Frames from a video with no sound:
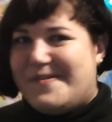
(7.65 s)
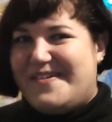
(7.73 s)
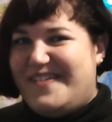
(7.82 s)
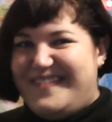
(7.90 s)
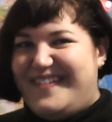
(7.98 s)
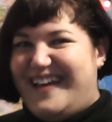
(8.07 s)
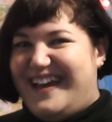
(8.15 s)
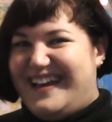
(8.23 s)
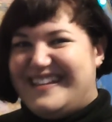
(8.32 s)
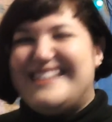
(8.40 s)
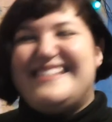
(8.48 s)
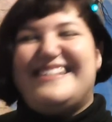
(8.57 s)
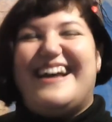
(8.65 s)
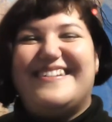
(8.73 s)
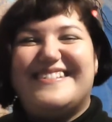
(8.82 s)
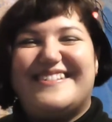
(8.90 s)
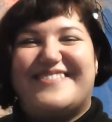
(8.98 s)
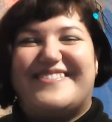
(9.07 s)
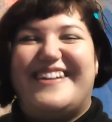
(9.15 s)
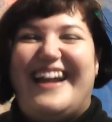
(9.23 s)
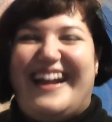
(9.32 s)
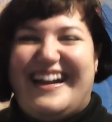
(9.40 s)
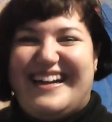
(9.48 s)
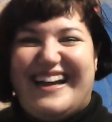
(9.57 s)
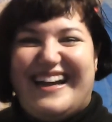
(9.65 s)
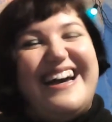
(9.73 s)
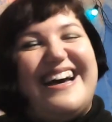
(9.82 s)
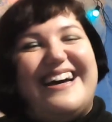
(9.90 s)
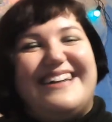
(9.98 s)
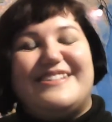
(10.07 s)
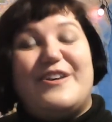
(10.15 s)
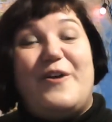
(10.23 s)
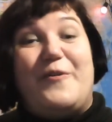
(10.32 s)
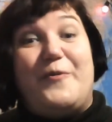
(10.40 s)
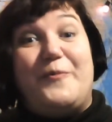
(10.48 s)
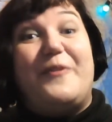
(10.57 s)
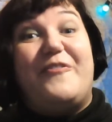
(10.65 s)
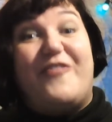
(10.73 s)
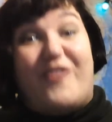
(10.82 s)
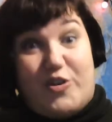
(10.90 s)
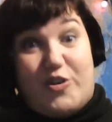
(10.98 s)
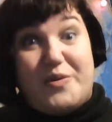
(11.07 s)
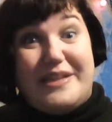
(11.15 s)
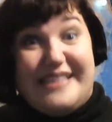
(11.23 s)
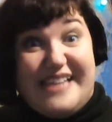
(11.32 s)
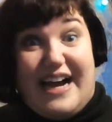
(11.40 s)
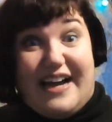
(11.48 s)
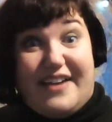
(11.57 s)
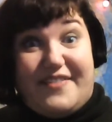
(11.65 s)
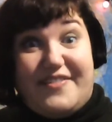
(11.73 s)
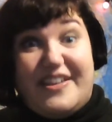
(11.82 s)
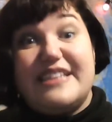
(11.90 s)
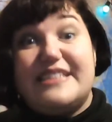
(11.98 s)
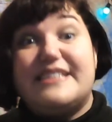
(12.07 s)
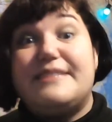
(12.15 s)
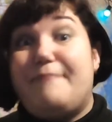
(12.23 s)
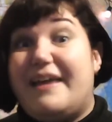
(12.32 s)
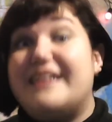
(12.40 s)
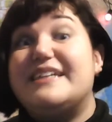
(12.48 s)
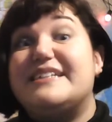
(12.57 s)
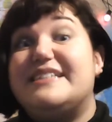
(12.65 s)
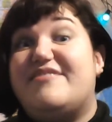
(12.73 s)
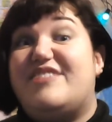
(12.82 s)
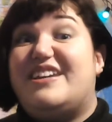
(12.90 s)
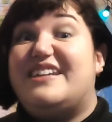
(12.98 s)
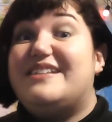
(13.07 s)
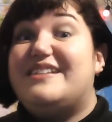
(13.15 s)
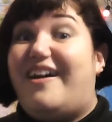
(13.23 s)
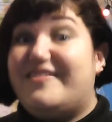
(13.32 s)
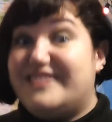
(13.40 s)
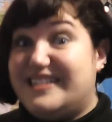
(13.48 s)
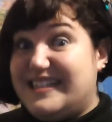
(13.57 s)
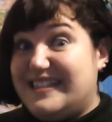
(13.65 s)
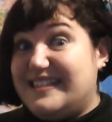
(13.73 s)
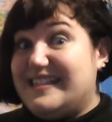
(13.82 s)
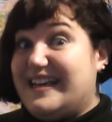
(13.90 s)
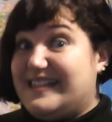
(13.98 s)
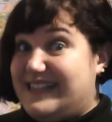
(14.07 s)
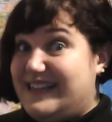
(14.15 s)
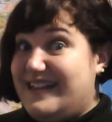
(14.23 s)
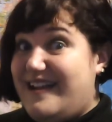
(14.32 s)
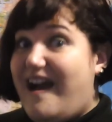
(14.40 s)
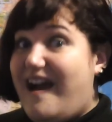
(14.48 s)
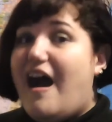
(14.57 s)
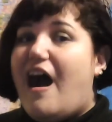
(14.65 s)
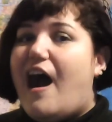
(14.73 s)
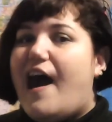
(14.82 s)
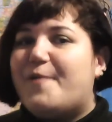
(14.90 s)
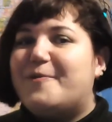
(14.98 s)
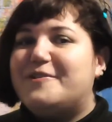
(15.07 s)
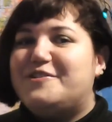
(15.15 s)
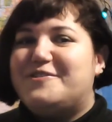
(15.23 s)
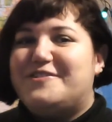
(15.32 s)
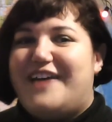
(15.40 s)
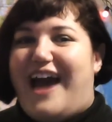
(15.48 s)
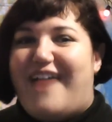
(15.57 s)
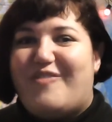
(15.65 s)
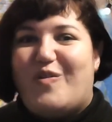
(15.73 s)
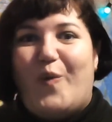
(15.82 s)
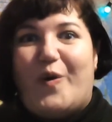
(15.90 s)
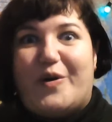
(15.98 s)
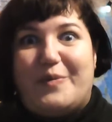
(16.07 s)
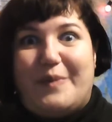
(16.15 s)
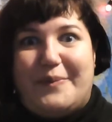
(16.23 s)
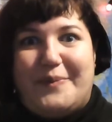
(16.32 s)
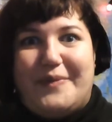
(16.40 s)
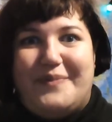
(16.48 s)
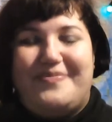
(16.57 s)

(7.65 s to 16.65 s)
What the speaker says: Perfect, that sounds great. So, before we dive into the main activities of today's lesson, I want you to have a warm up.